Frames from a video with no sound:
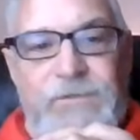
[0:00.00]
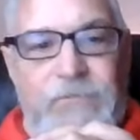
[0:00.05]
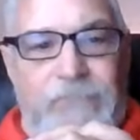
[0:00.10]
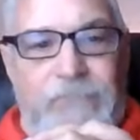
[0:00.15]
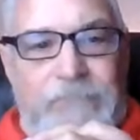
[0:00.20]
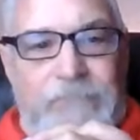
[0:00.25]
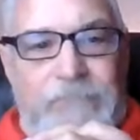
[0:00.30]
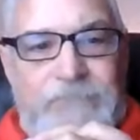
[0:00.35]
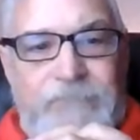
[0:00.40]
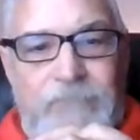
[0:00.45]

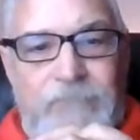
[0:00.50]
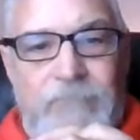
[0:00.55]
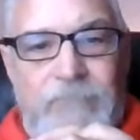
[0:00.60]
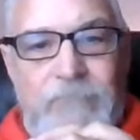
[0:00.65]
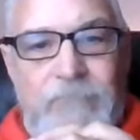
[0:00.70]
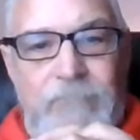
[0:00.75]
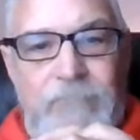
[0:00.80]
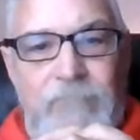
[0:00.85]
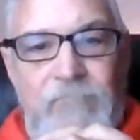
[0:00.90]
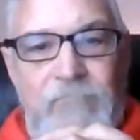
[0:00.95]
When
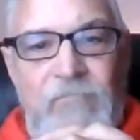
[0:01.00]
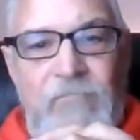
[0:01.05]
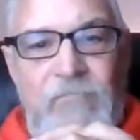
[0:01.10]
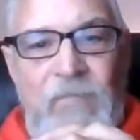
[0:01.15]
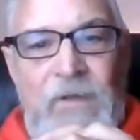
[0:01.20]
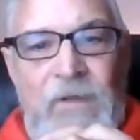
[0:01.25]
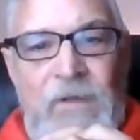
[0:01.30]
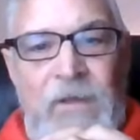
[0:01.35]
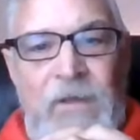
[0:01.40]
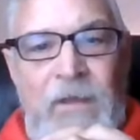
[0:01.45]
you read
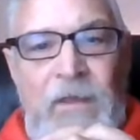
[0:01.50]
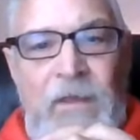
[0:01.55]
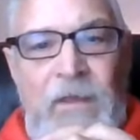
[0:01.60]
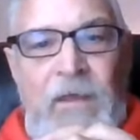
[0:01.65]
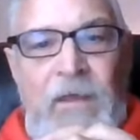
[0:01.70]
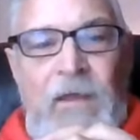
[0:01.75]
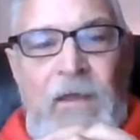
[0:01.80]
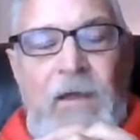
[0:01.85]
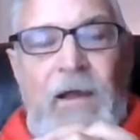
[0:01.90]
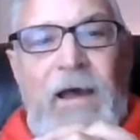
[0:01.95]
the people
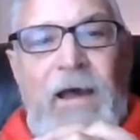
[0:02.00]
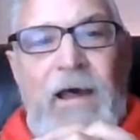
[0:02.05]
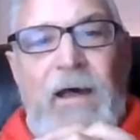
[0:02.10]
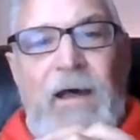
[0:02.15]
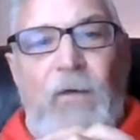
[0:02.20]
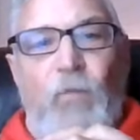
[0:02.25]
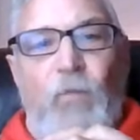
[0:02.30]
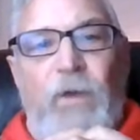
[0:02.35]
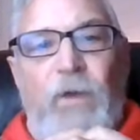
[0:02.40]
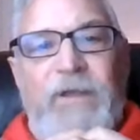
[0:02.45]
that make
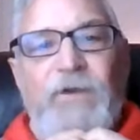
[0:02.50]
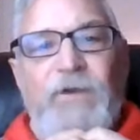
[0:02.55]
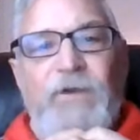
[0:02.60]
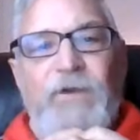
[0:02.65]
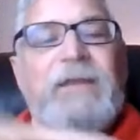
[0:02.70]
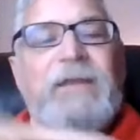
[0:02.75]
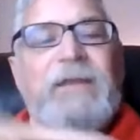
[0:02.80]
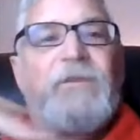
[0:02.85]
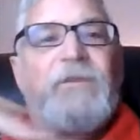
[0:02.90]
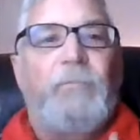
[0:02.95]
comments,
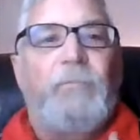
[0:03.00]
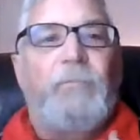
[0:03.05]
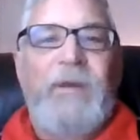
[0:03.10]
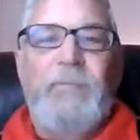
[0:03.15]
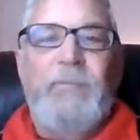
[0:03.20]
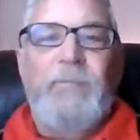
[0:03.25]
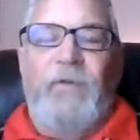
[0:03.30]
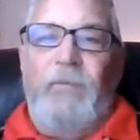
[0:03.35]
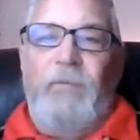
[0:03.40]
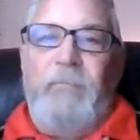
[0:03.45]
either
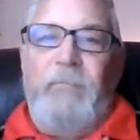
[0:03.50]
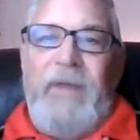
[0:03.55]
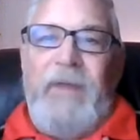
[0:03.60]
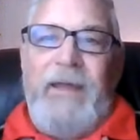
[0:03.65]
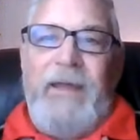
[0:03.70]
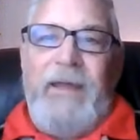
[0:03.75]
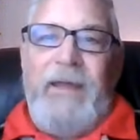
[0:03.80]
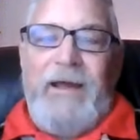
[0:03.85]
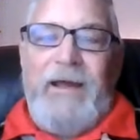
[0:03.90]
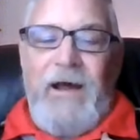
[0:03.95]
about
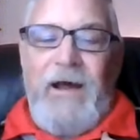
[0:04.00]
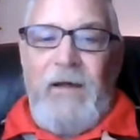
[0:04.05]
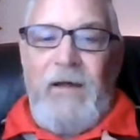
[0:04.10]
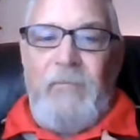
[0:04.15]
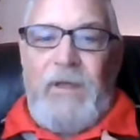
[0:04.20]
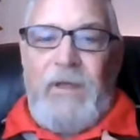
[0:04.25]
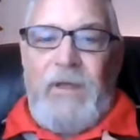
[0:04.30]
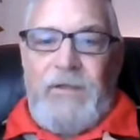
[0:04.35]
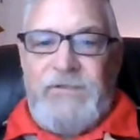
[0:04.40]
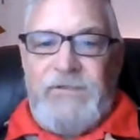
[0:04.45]

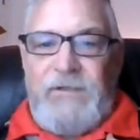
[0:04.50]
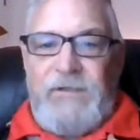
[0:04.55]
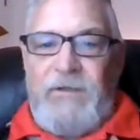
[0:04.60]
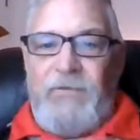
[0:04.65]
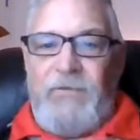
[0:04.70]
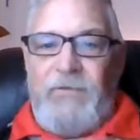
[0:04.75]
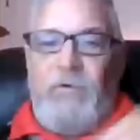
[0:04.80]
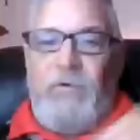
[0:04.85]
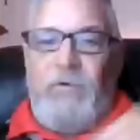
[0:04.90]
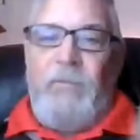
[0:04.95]
Tone
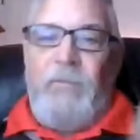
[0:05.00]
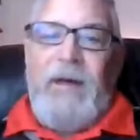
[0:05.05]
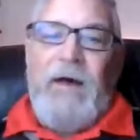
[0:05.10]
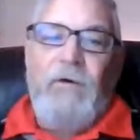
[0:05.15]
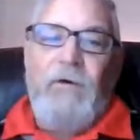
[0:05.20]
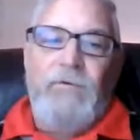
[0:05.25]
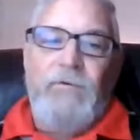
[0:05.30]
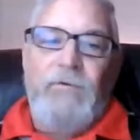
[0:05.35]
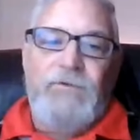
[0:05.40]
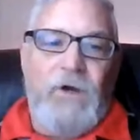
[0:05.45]

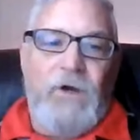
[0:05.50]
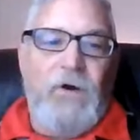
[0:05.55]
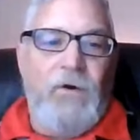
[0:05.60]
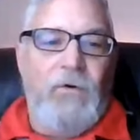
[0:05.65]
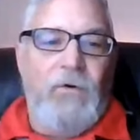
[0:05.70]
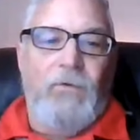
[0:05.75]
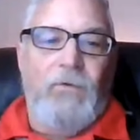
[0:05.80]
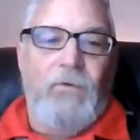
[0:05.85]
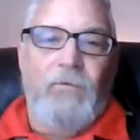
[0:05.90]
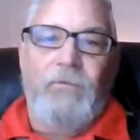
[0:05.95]

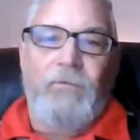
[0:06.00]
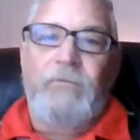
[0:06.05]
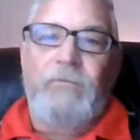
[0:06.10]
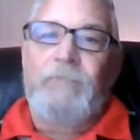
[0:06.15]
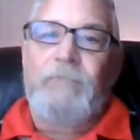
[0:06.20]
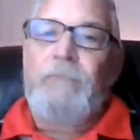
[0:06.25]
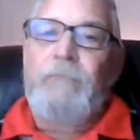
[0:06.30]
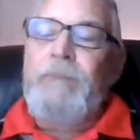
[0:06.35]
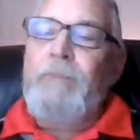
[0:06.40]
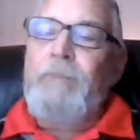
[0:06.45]
or
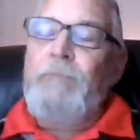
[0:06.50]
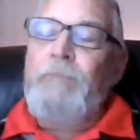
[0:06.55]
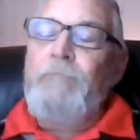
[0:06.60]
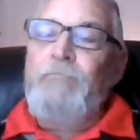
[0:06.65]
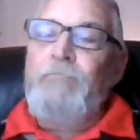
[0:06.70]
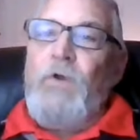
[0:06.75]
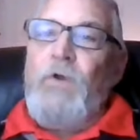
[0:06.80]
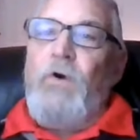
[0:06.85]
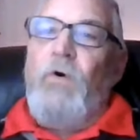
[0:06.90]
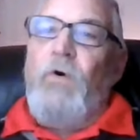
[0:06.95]

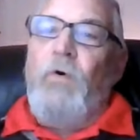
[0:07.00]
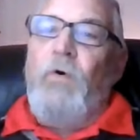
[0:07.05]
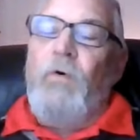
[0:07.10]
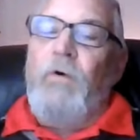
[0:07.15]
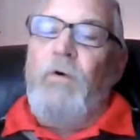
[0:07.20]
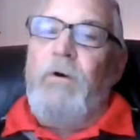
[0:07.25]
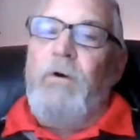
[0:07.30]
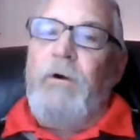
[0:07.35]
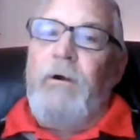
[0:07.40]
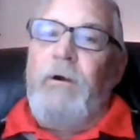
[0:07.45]

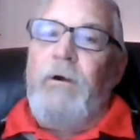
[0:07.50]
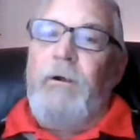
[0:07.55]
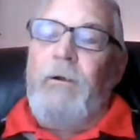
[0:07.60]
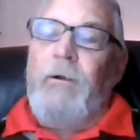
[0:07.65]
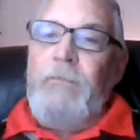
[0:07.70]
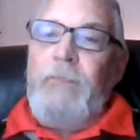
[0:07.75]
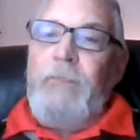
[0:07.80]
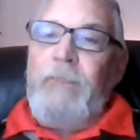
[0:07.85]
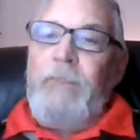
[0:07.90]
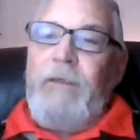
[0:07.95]

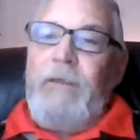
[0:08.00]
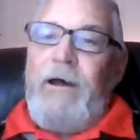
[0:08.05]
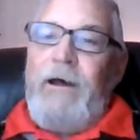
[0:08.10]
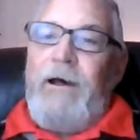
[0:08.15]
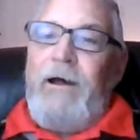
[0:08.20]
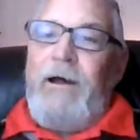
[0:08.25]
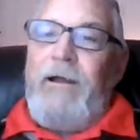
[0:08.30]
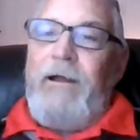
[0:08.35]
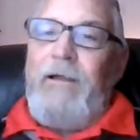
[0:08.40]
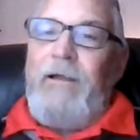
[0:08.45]
Haijin,